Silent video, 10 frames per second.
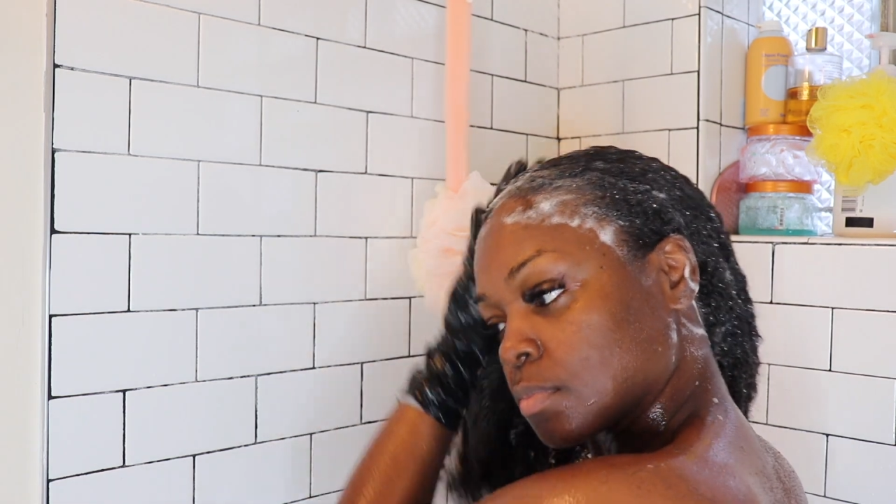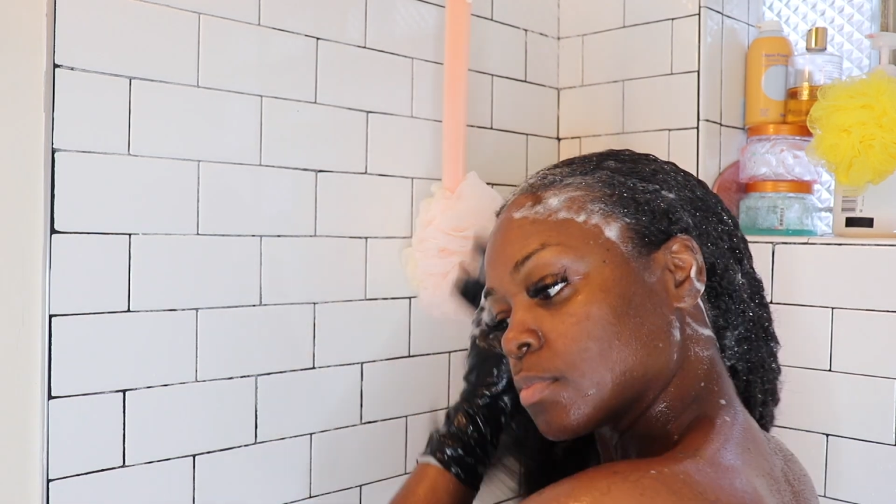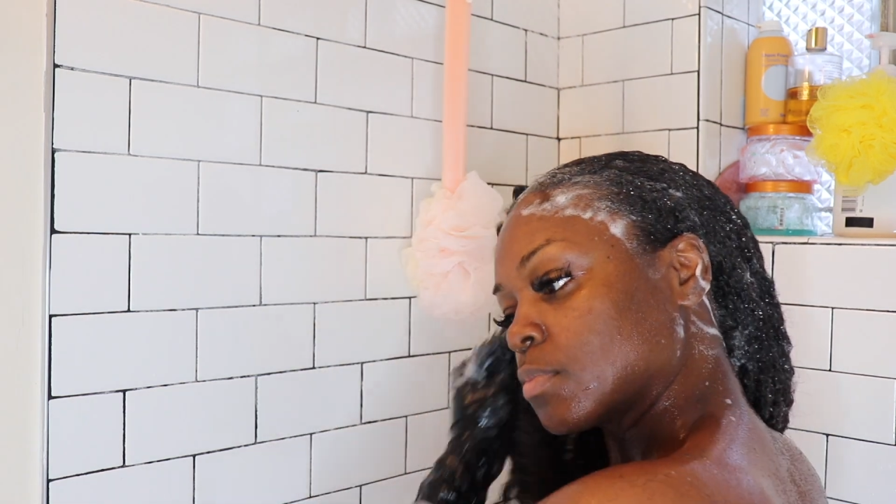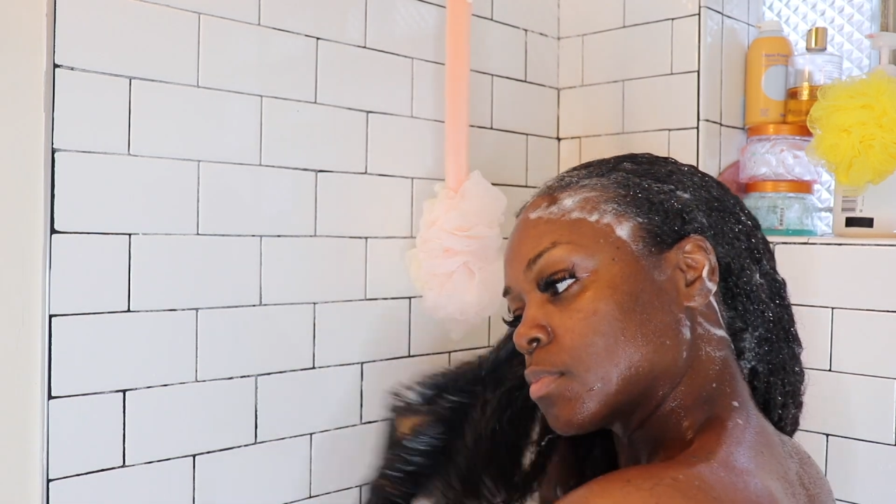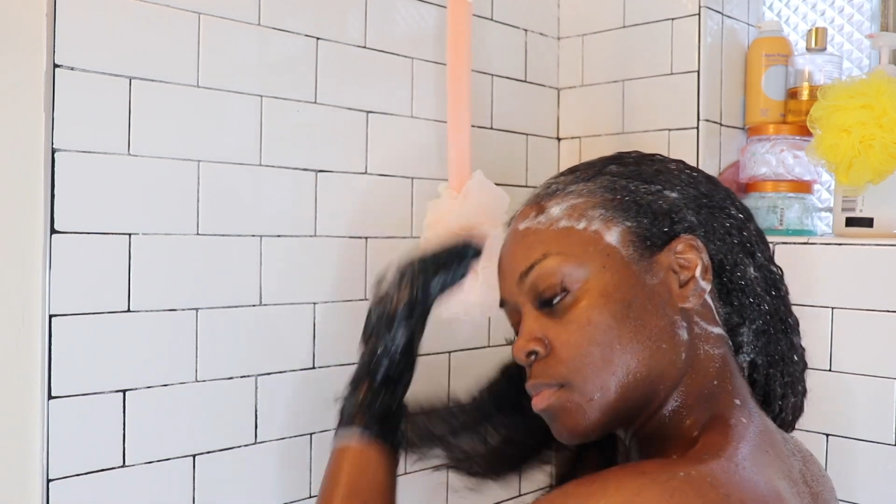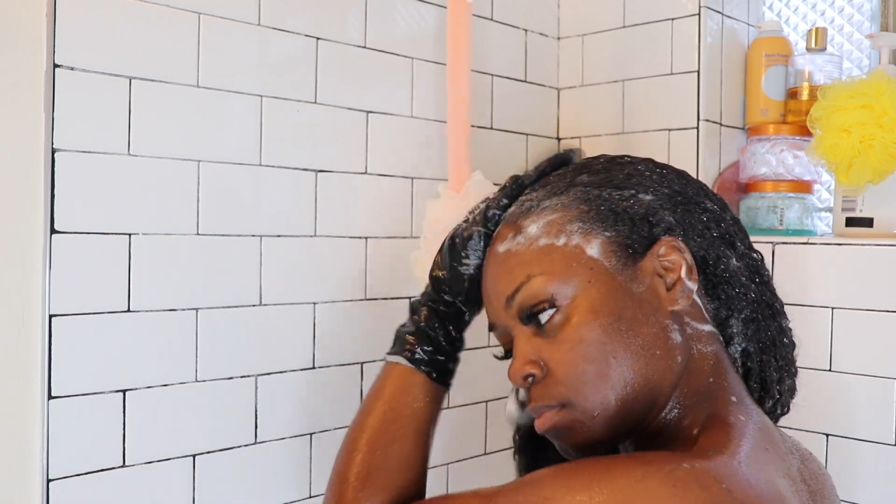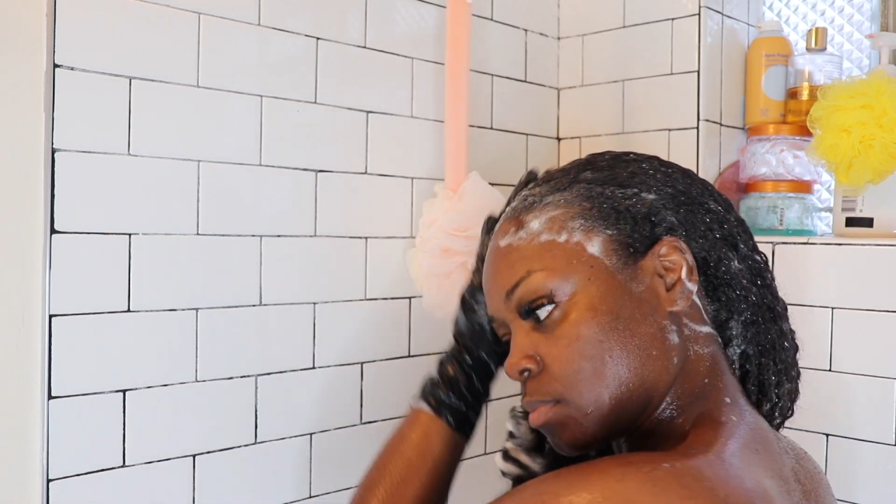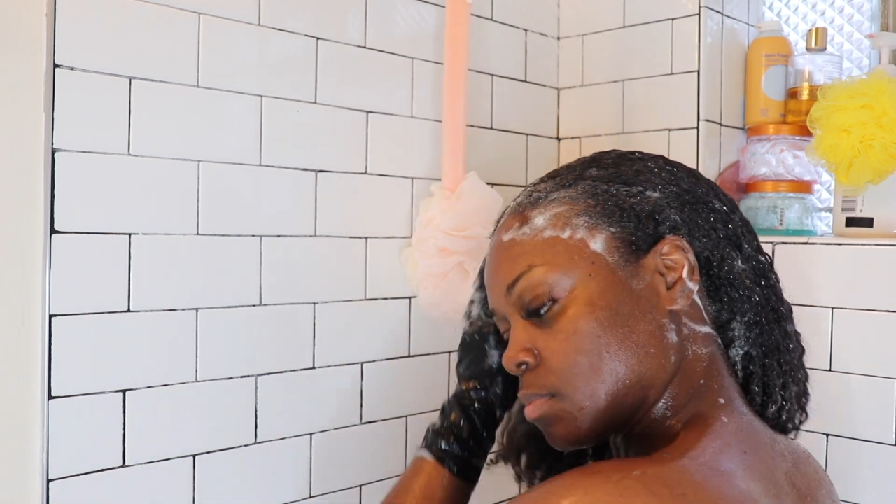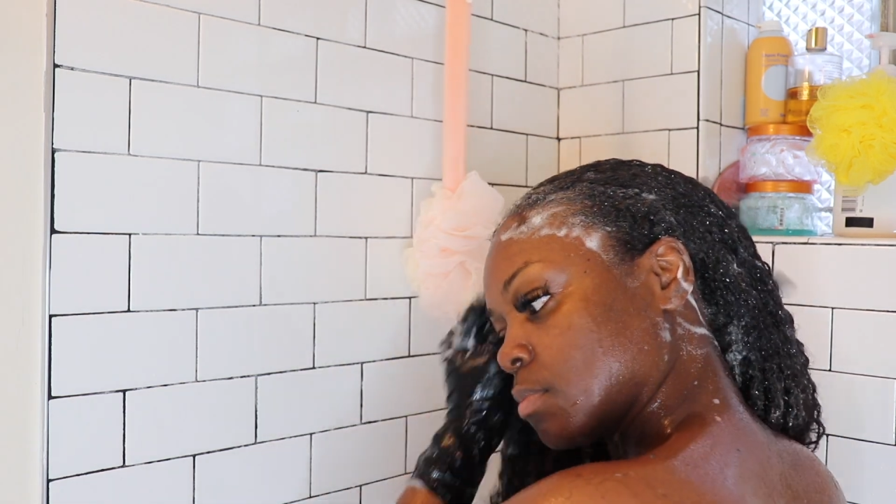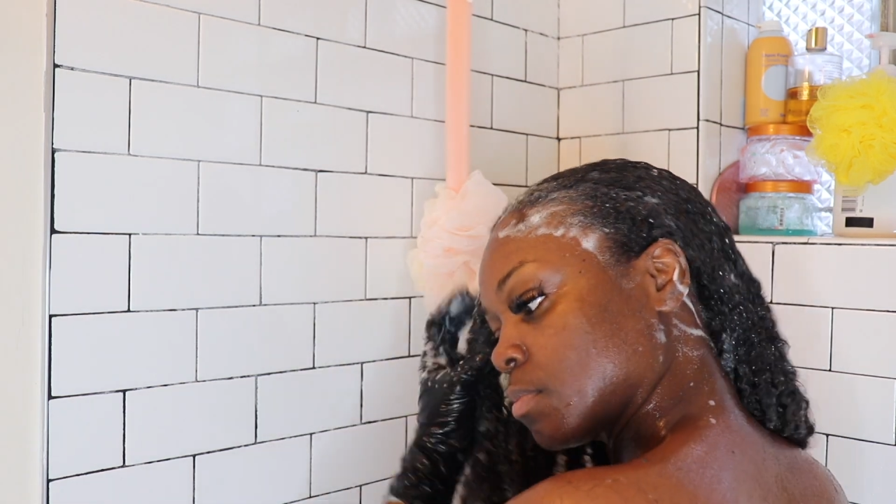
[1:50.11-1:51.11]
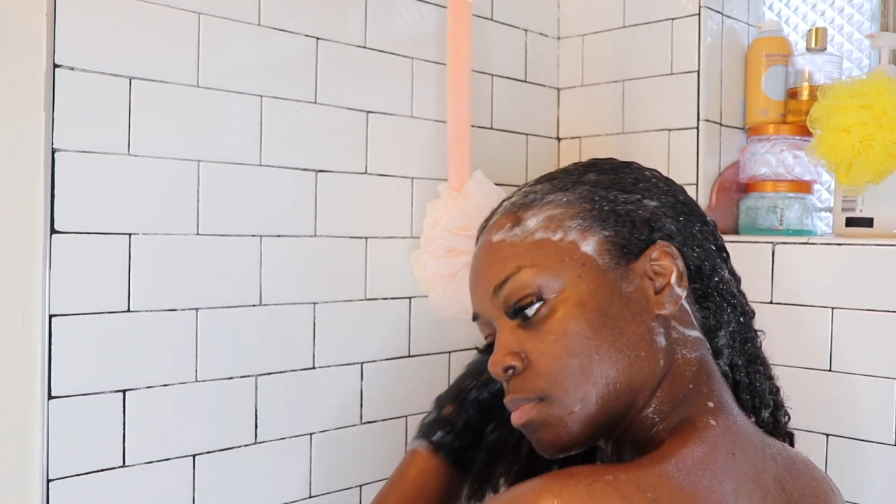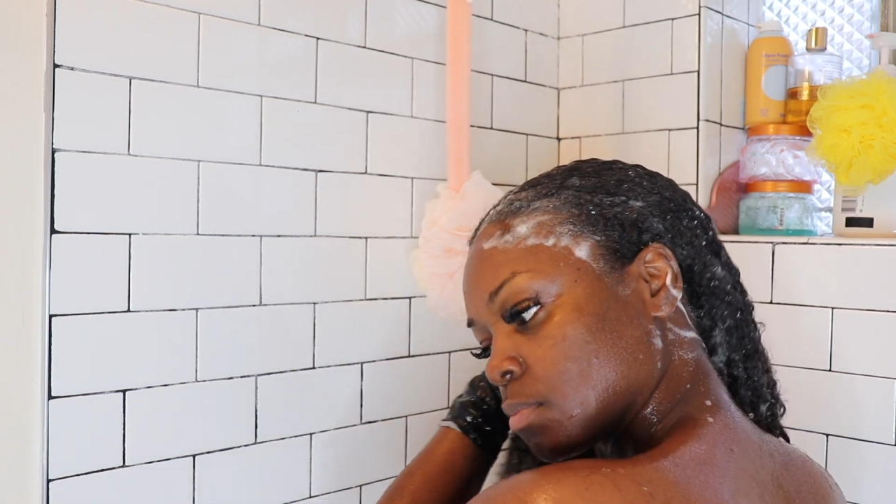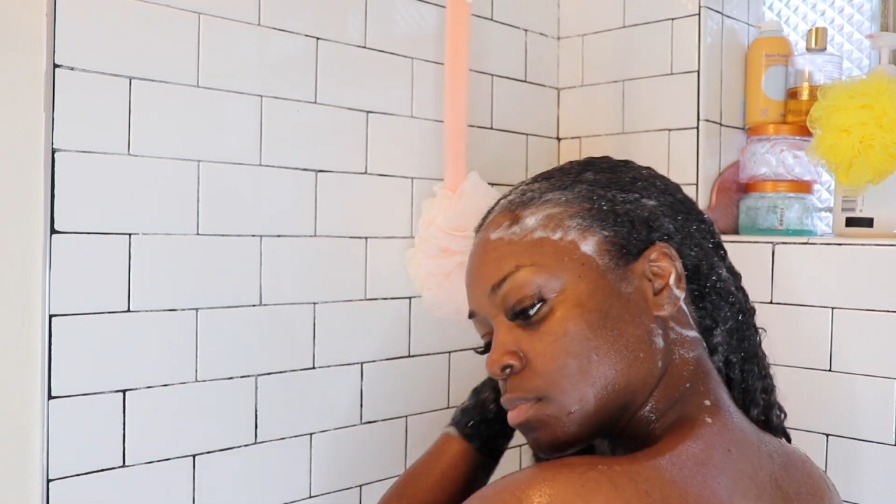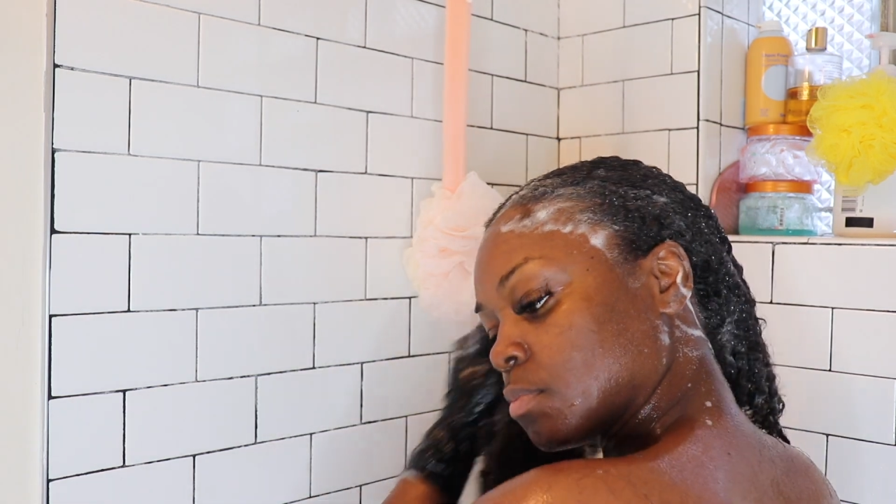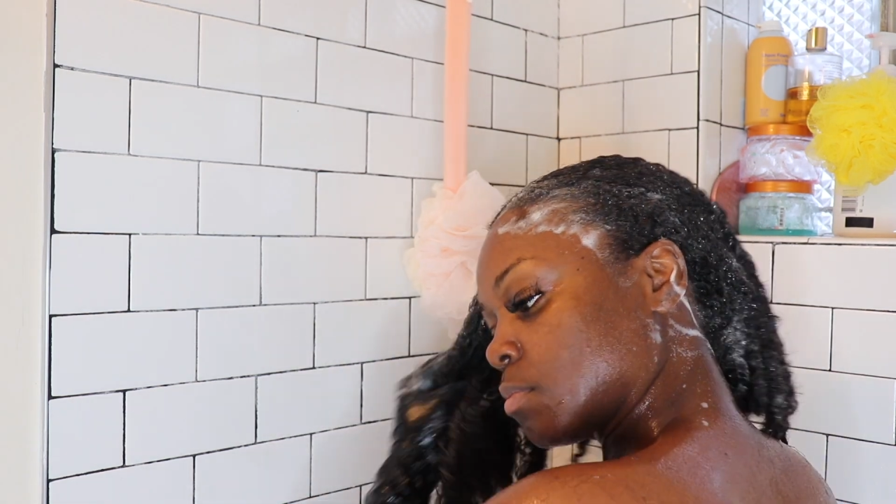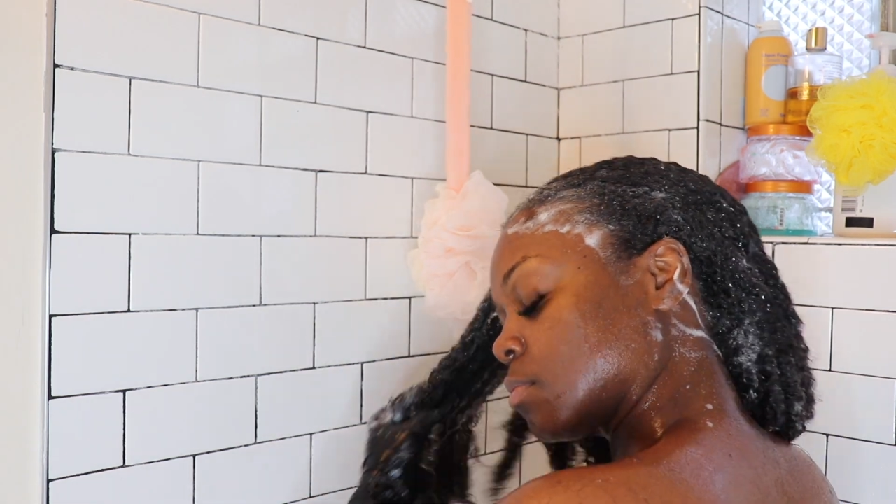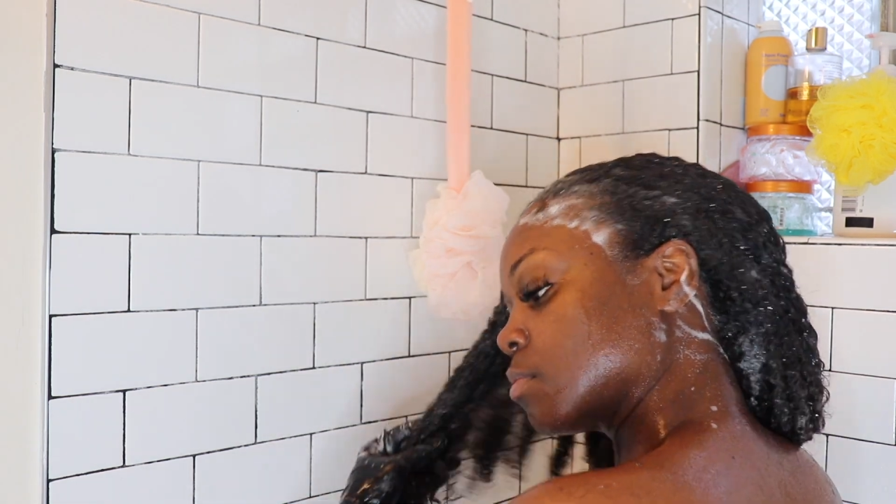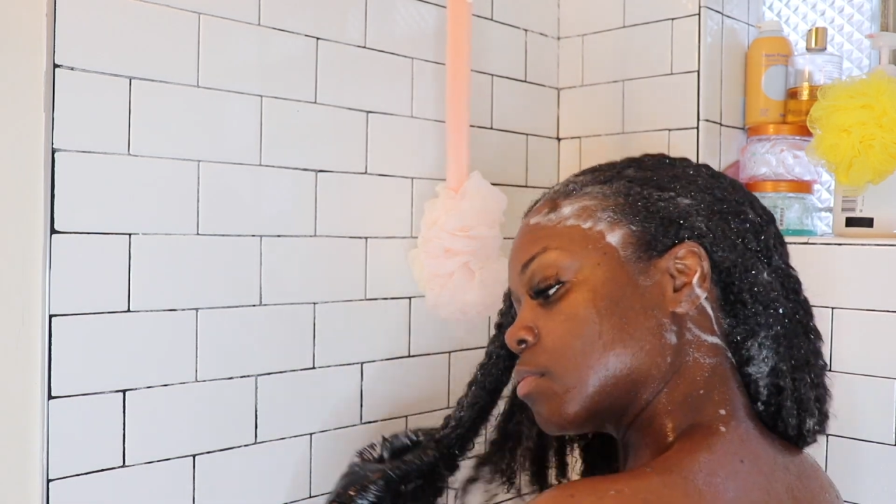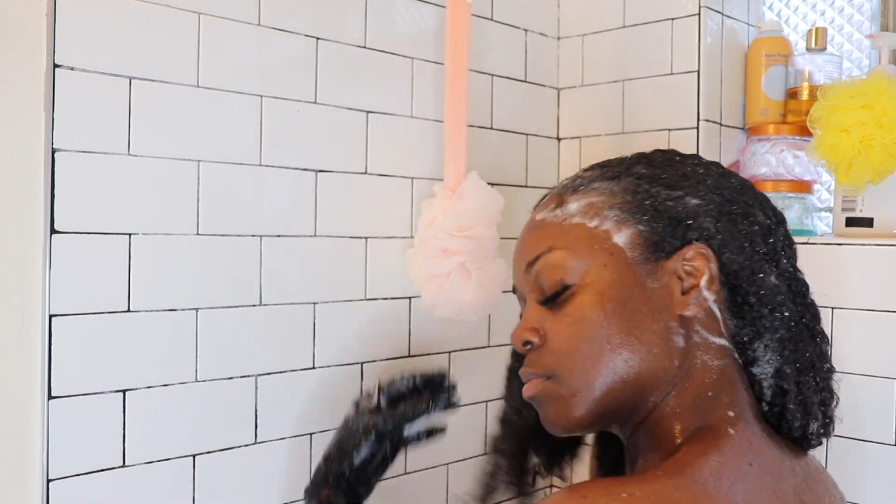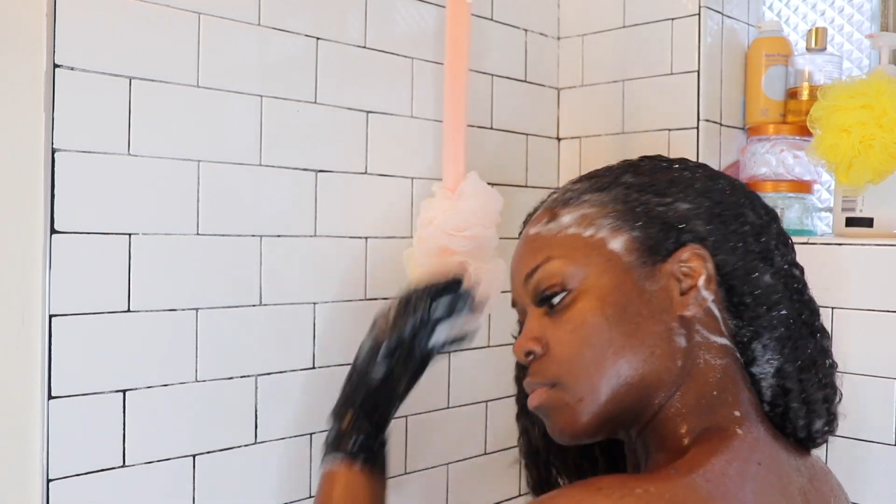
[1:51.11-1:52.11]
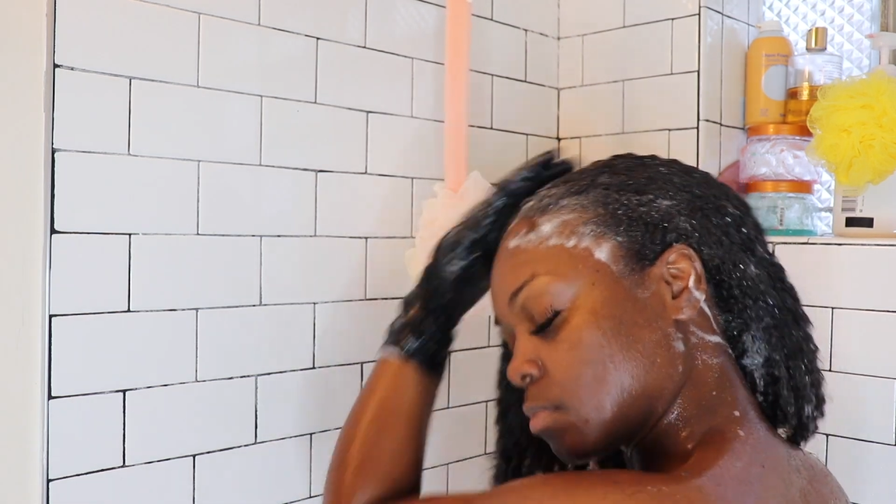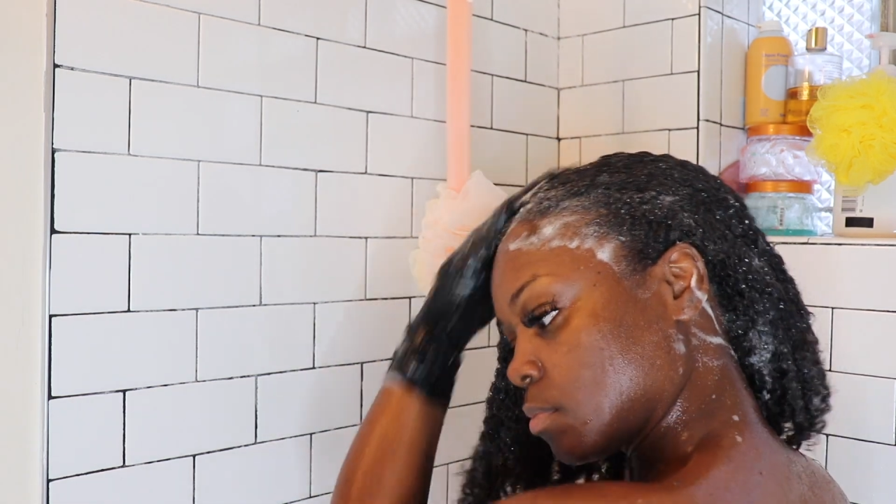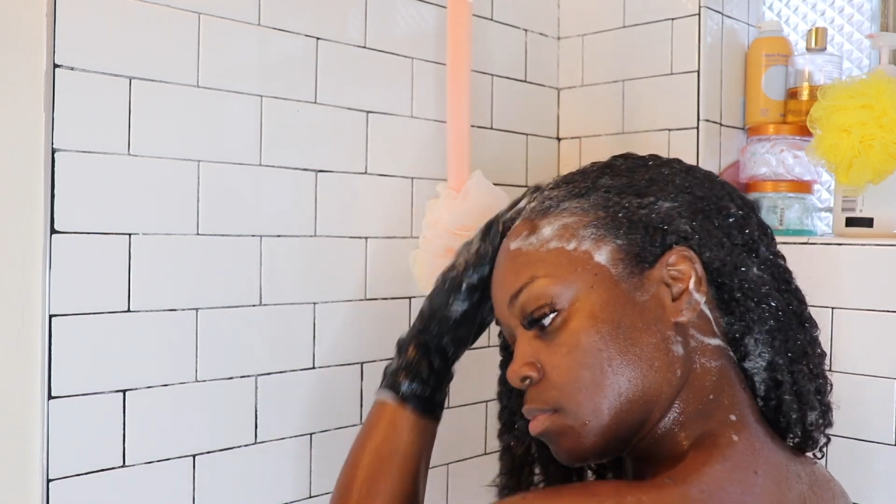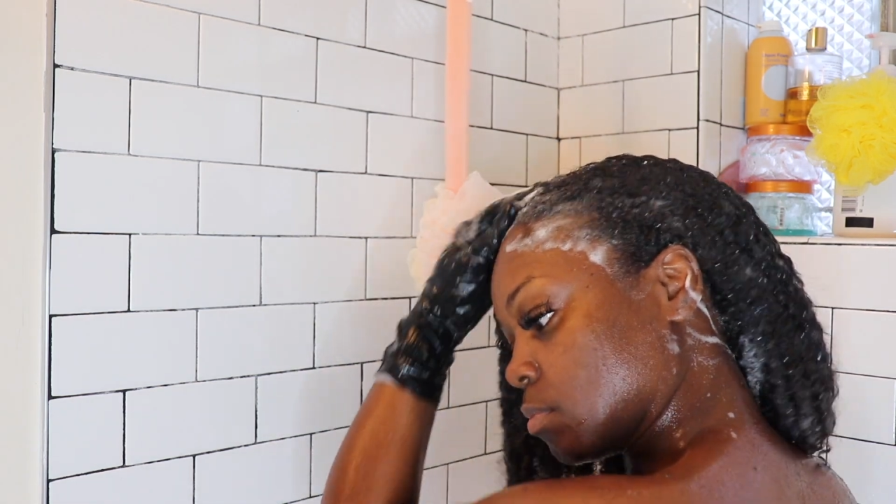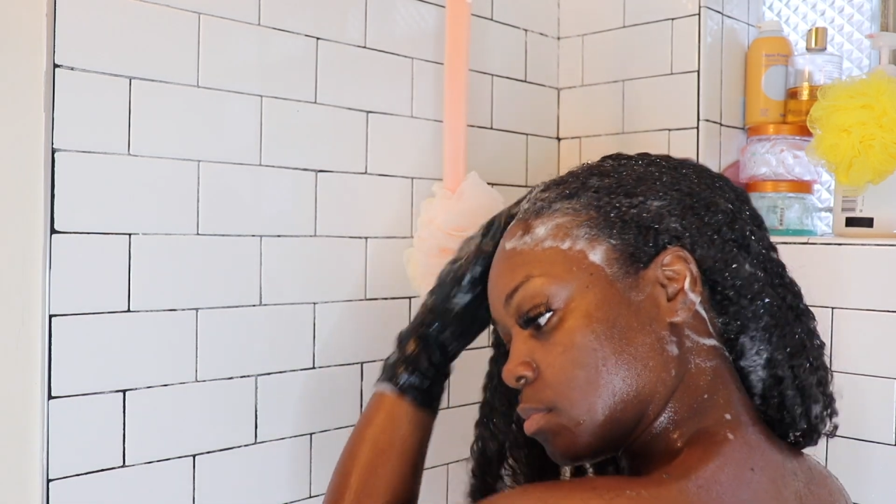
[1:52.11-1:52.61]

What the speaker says: the time and that's the